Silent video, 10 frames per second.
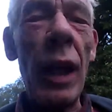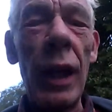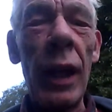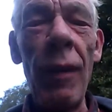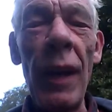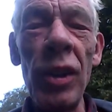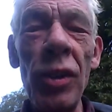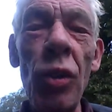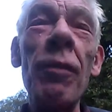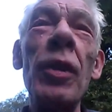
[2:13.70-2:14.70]
take
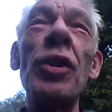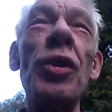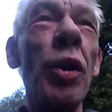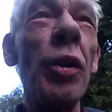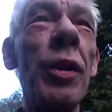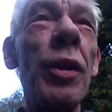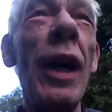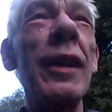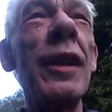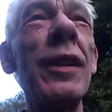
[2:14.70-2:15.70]
advantage of his youth
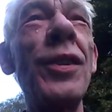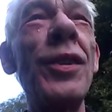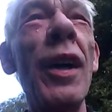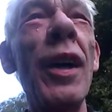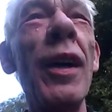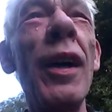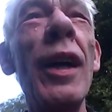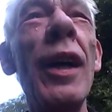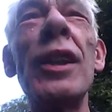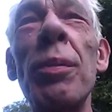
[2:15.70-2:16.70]
and his
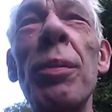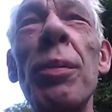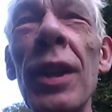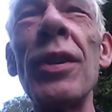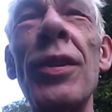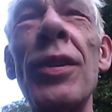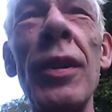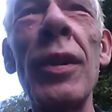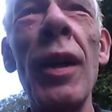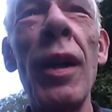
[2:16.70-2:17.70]

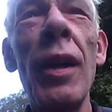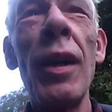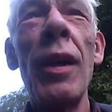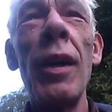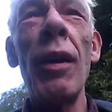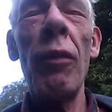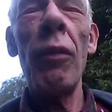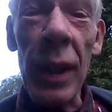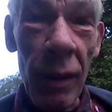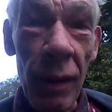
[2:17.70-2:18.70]
experience of
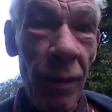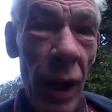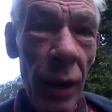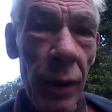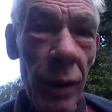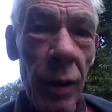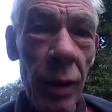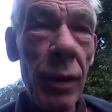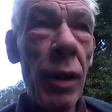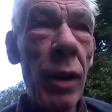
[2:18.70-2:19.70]
being violent.
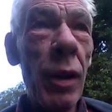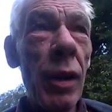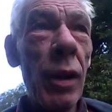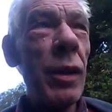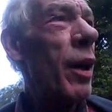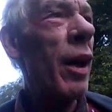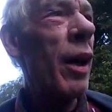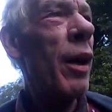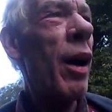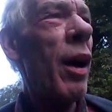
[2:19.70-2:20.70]

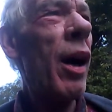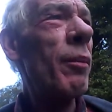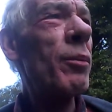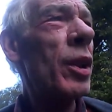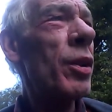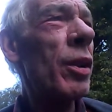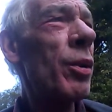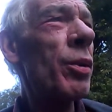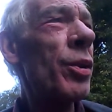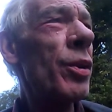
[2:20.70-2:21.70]
Yeah, I'm
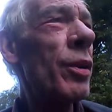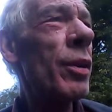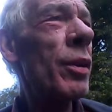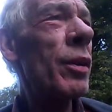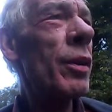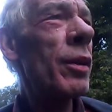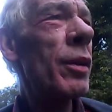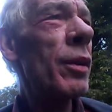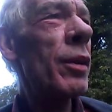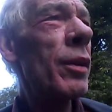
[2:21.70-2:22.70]
disillusioned.
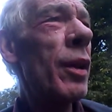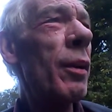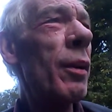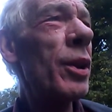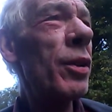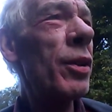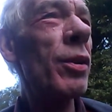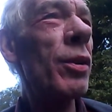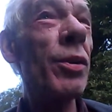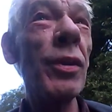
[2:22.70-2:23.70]
Terribly
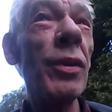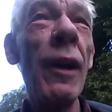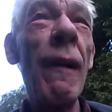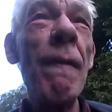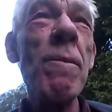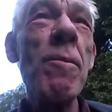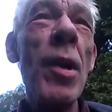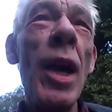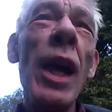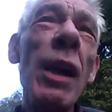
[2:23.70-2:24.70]
disillusioned.
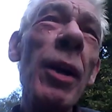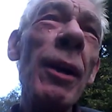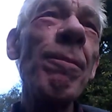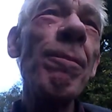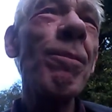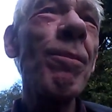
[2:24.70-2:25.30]
Anyway,